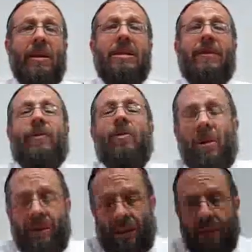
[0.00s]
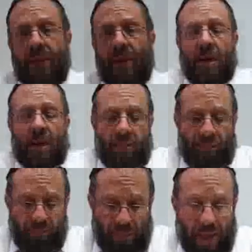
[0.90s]
This, of course,
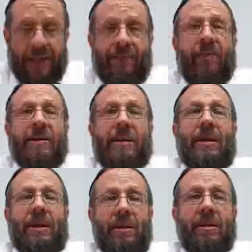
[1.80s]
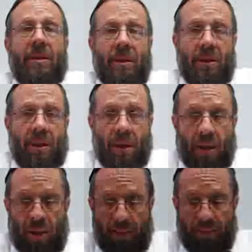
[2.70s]
um, has precedent
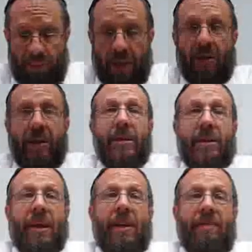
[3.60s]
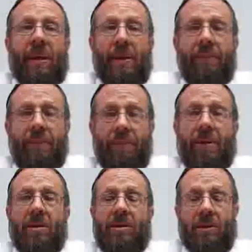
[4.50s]
um, not only in the Rambam, but
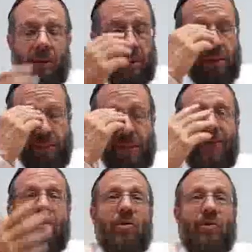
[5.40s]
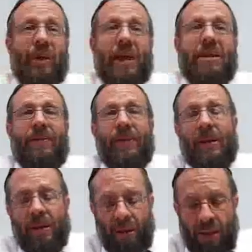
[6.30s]
also in medieval Jewish philosophy,